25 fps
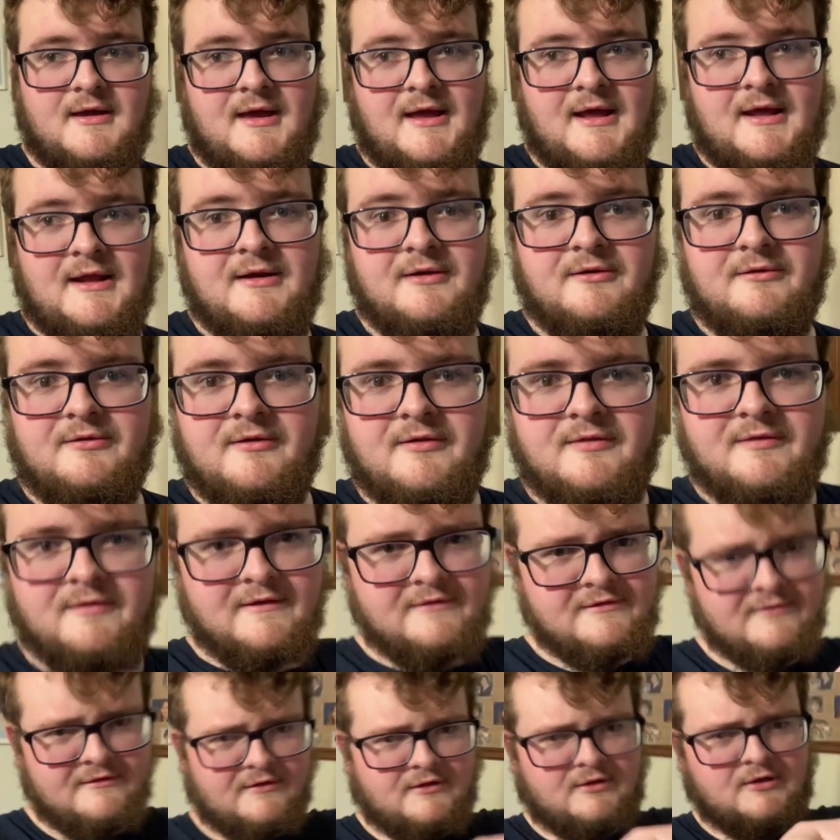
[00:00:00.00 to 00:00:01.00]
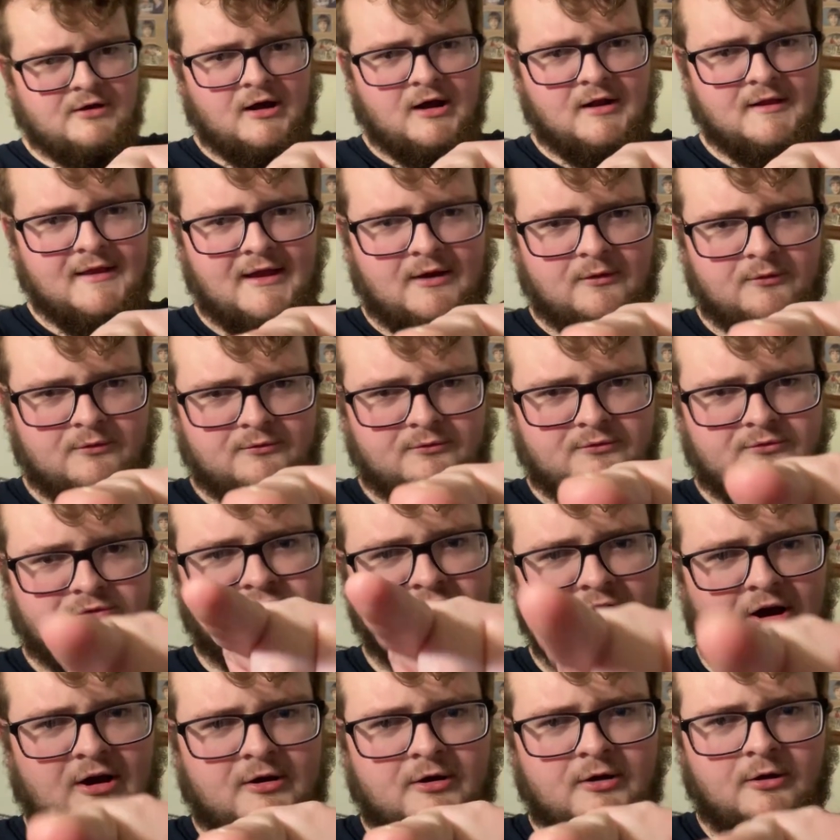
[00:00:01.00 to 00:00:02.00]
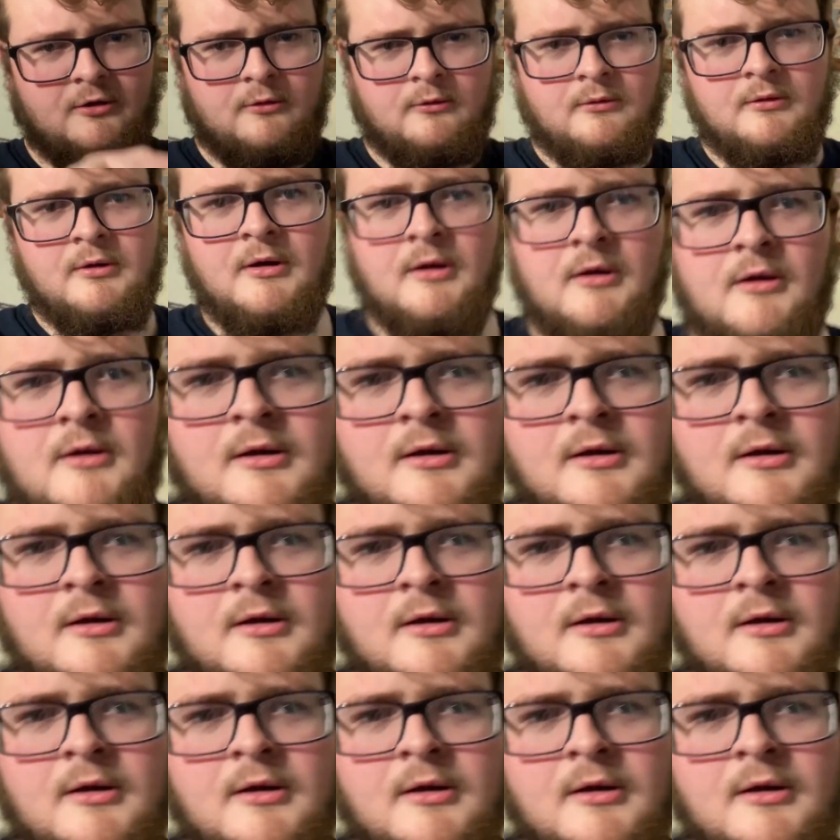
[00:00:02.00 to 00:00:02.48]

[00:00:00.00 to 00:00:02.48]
And this is a call out, Docco.